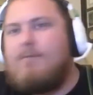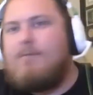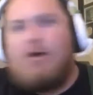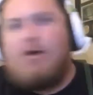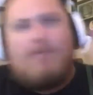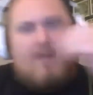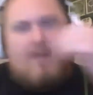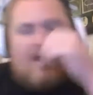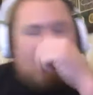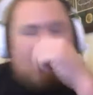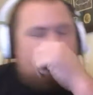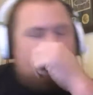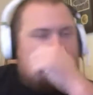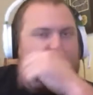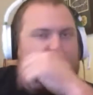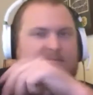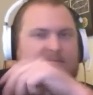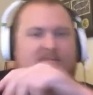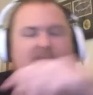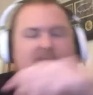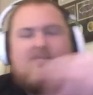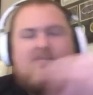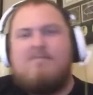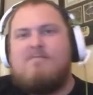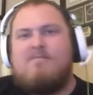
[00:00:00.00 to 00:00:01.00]
football, about man.
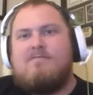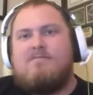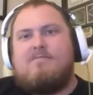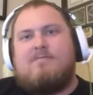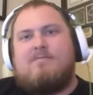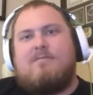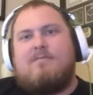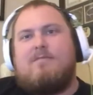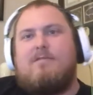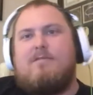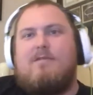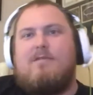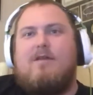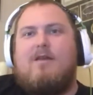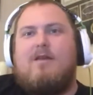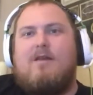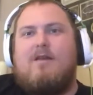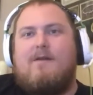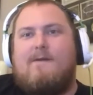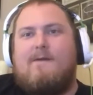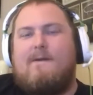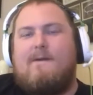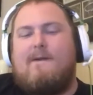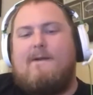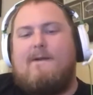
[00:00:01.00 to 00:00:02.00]
that. I mean,
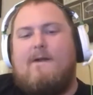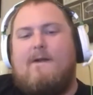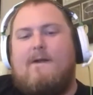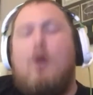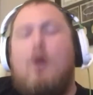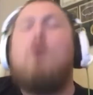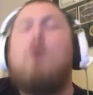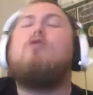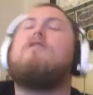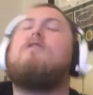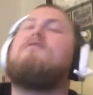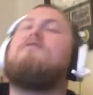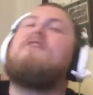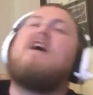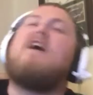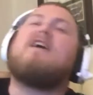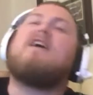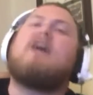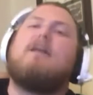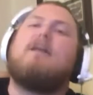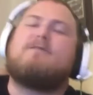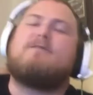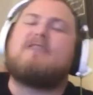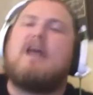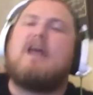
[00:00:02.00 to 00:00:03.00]
who the fuck
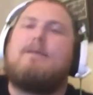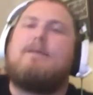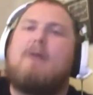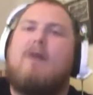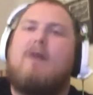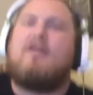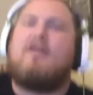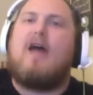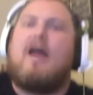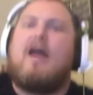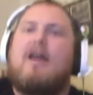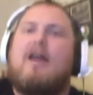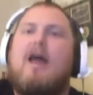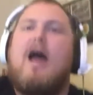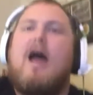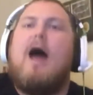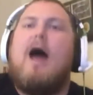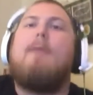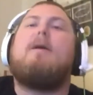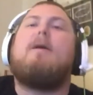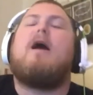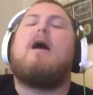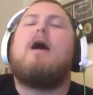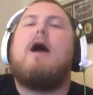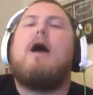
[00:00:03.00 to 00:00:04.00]
got upset about that? Like,
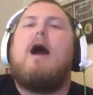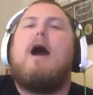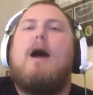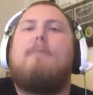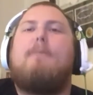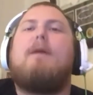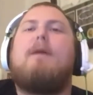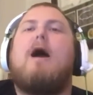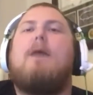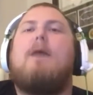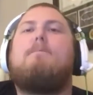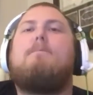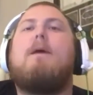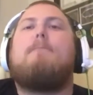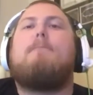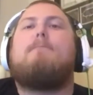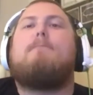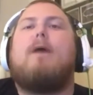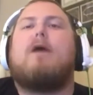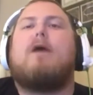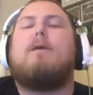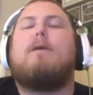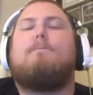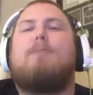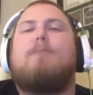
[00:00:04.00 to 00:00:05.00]
I bet, I bet, I bet
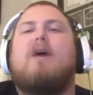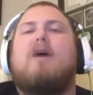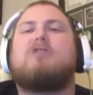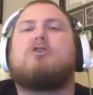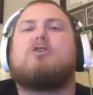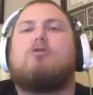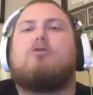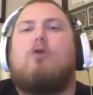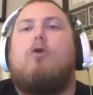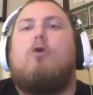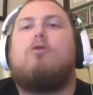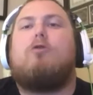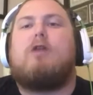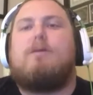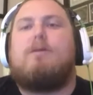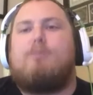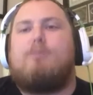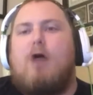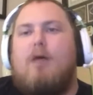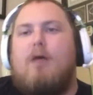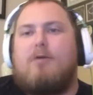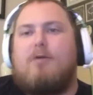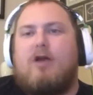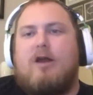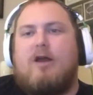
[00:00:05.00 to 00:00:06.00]
Buster Olney
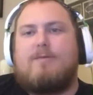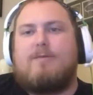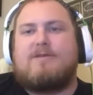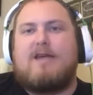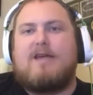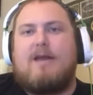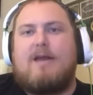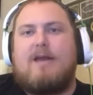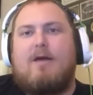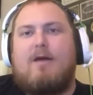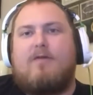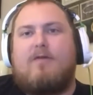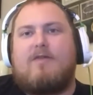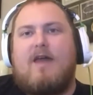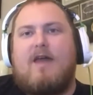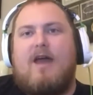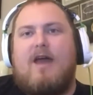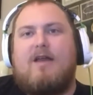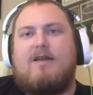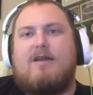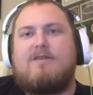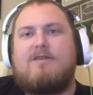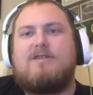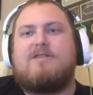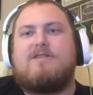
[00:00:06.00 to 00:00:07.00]
probably got upset about
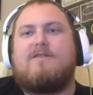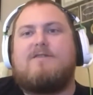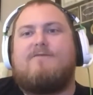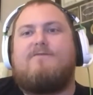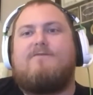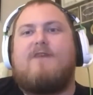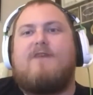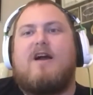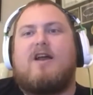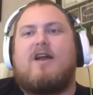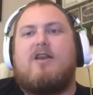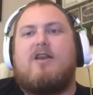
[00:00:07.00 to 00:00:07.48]
that because he's a fucking